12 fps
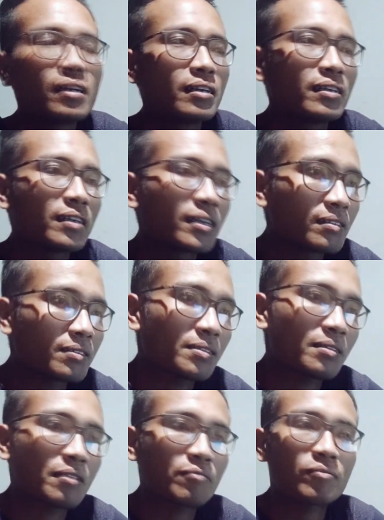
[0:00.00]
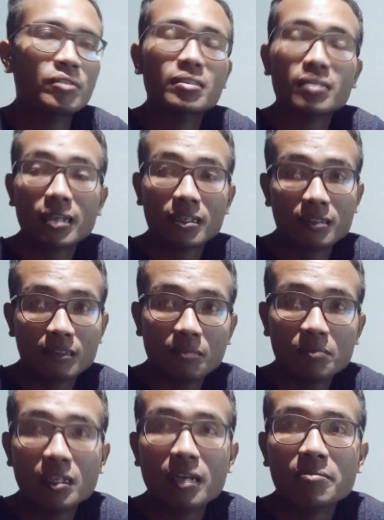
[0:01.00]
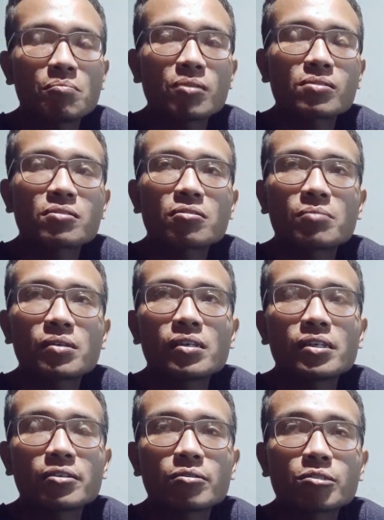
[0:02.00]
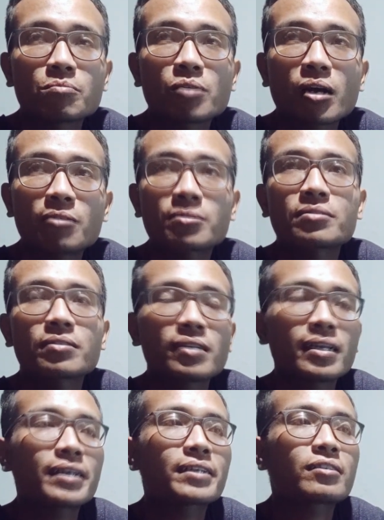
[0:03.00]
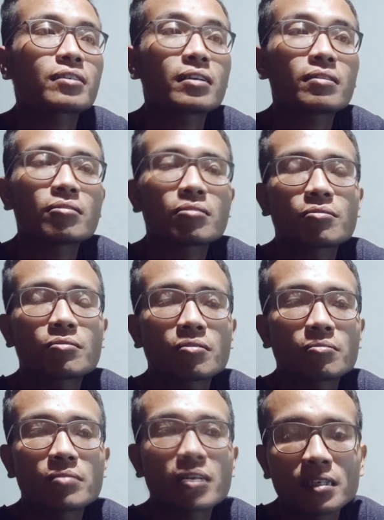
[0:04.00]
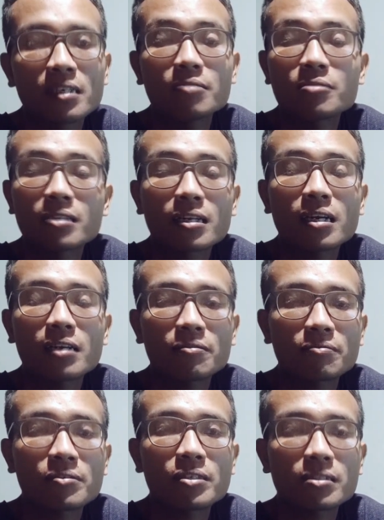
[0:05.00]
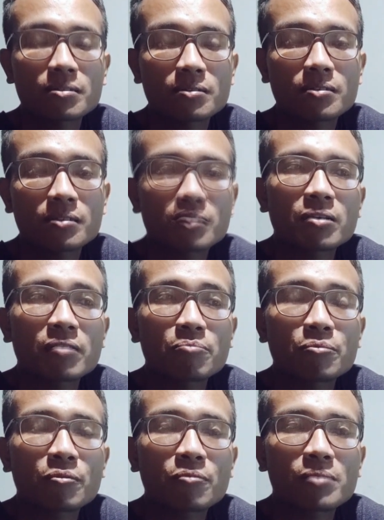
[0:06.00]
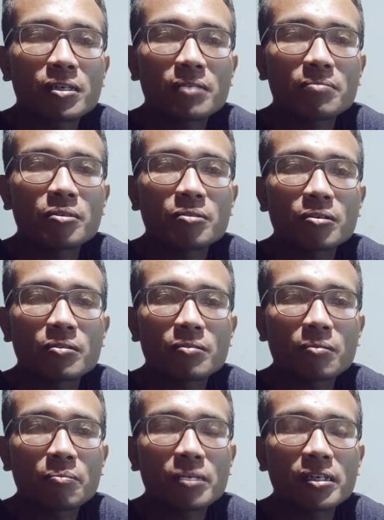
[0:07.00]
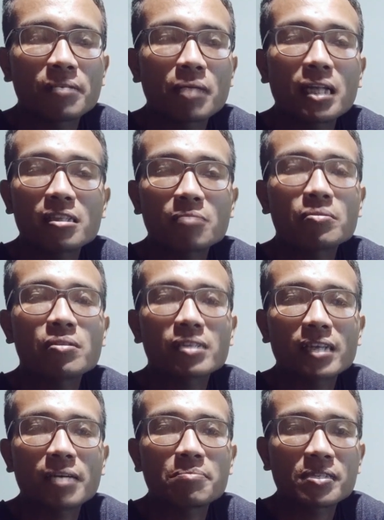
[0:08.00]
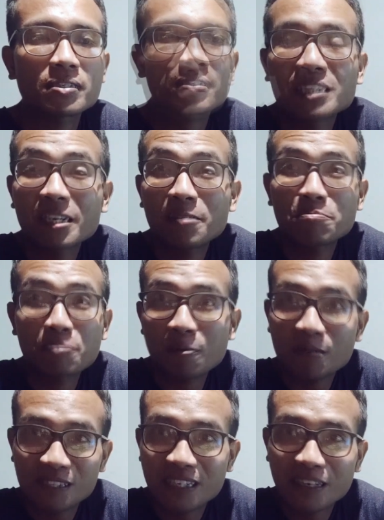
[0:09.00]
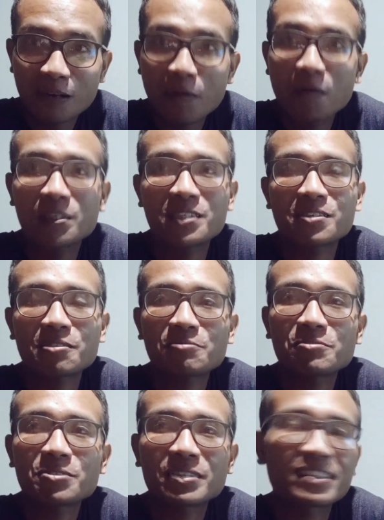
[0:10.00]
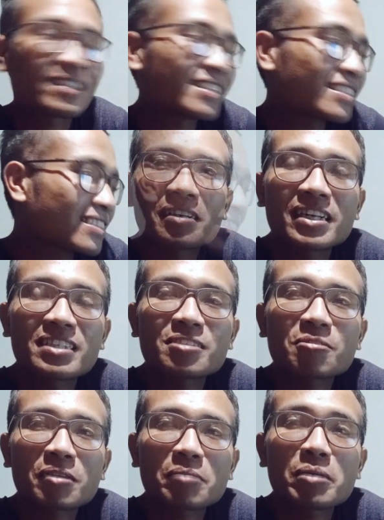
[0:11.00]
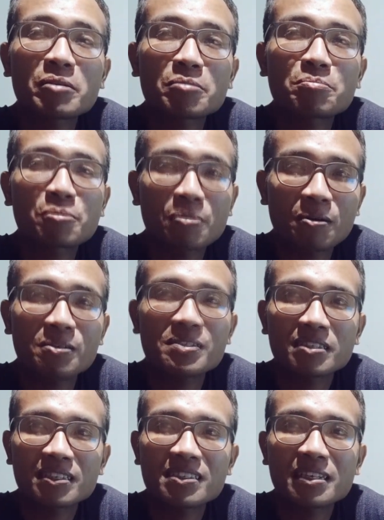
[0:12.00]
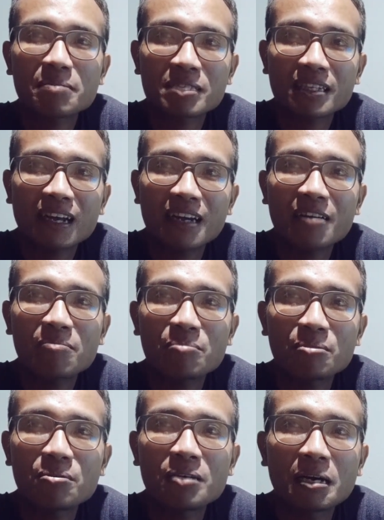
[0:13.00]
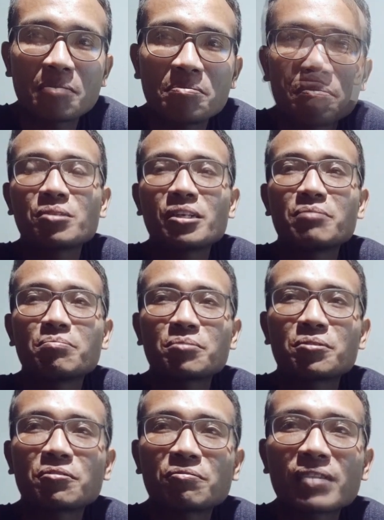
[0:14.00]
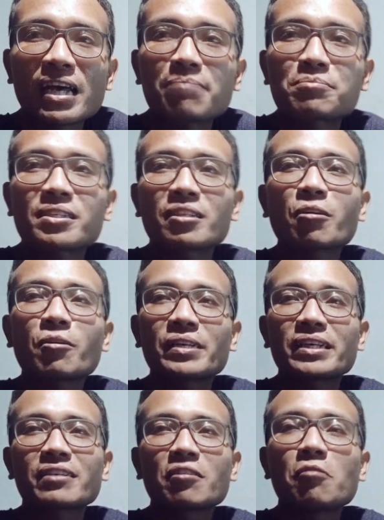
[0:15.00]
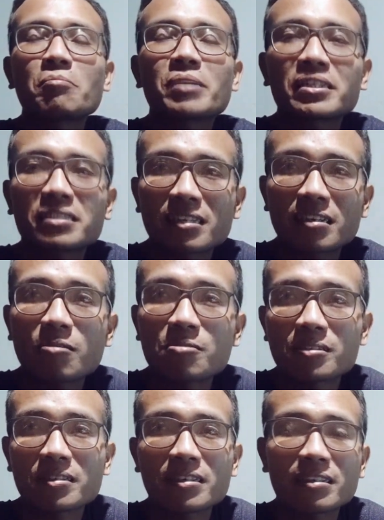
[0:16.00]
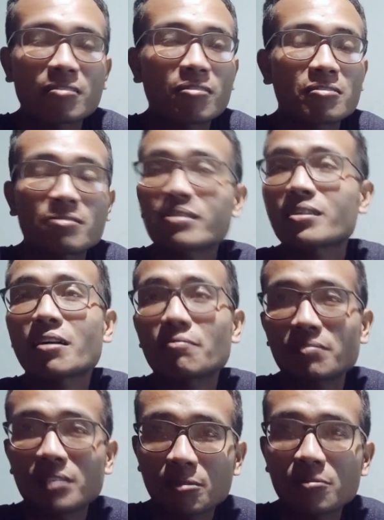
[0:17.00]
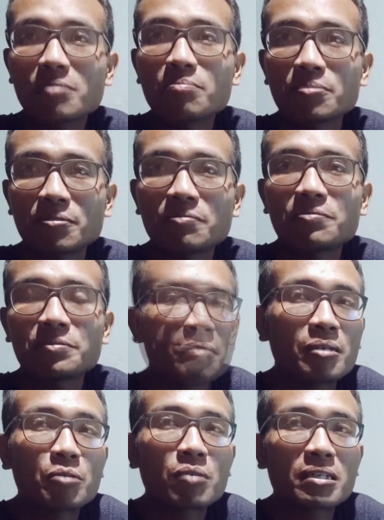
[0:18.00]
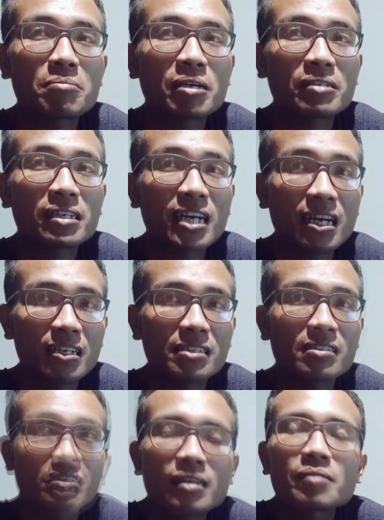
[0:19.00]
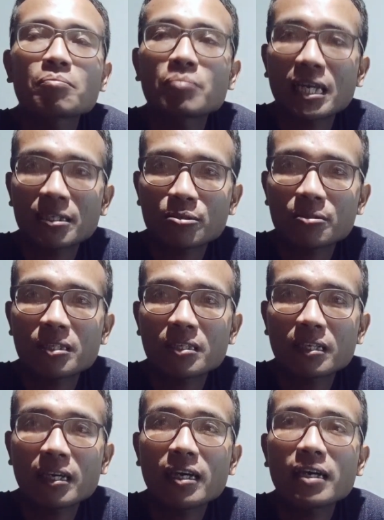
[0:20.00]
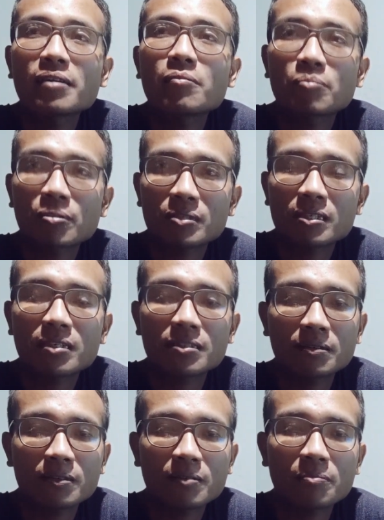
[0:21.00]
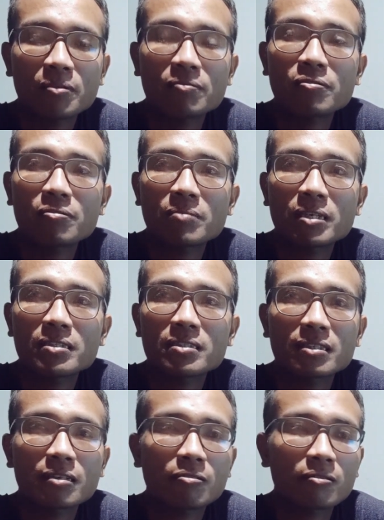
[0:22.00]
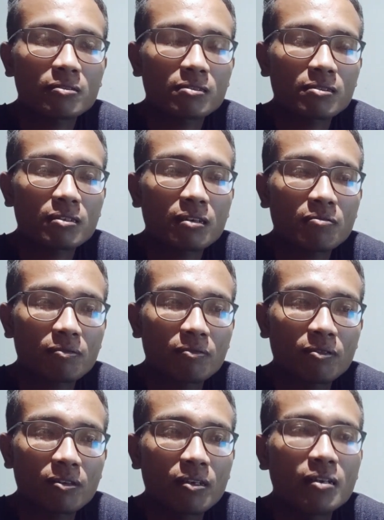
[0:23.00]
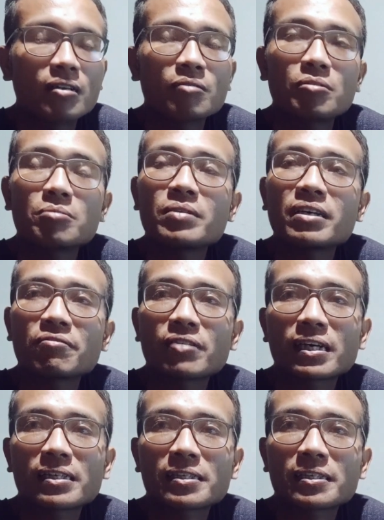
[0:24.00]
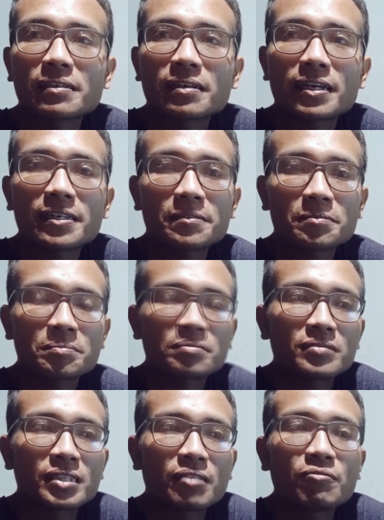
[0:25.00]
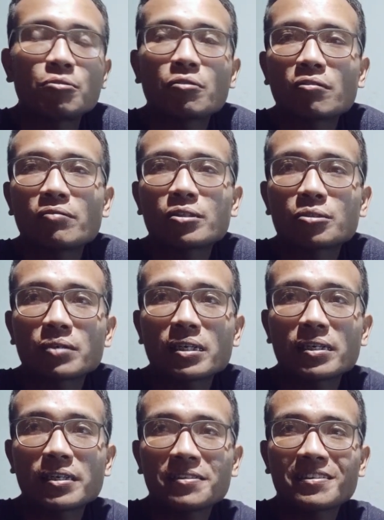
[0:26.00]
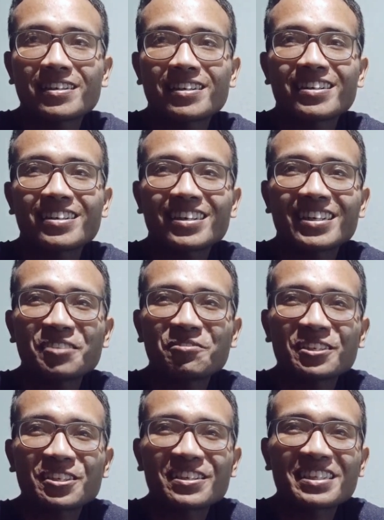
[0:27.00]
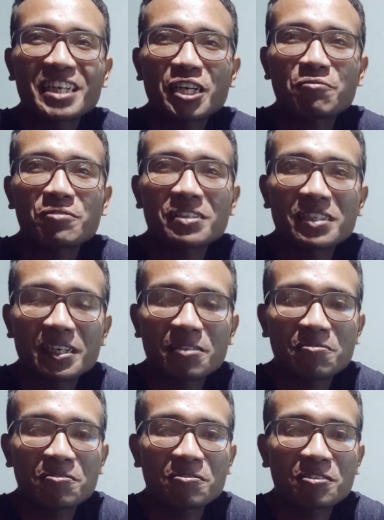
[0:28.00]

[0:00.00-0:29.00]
and other stuff, it takes some time. Most commonly used browser like Google Chrome, it uses a lot of resource. We have problem, opening multiple tabs. There are pros and cons of doing this. Let's talk about the pros. System startup, boot up will improve. Apps loading, opening, closing, and all those stuff, it will improve. But what about the cons? Battery and processor performance and all those stuff will be affected. Like if you over tweak it, and if you're not careful enough,